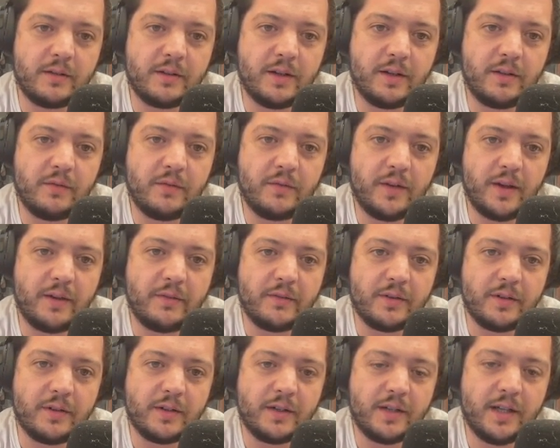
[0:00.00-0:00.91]
got
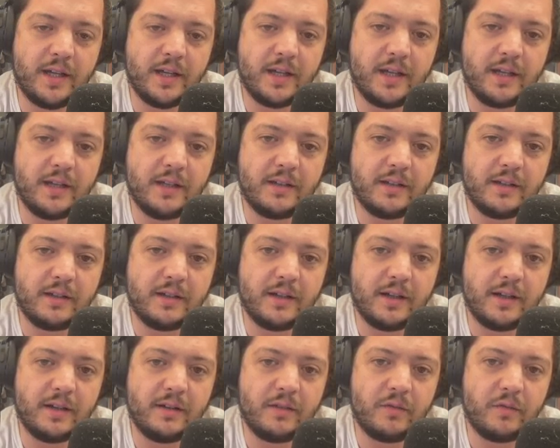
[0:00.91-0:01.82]
500K, and then
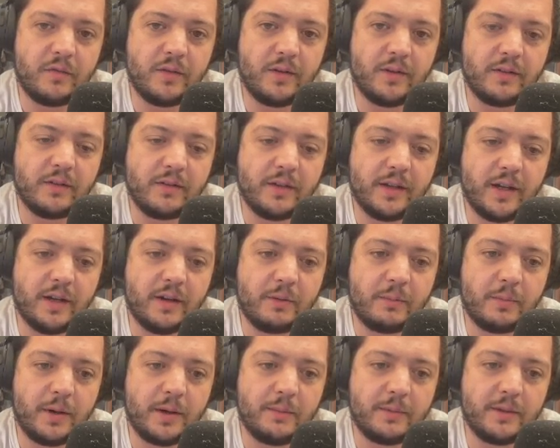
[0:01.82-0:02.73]
kind of fizzled
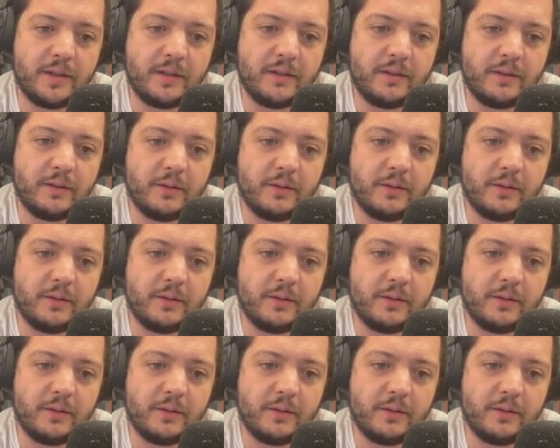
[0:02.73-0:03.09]
out, probably because he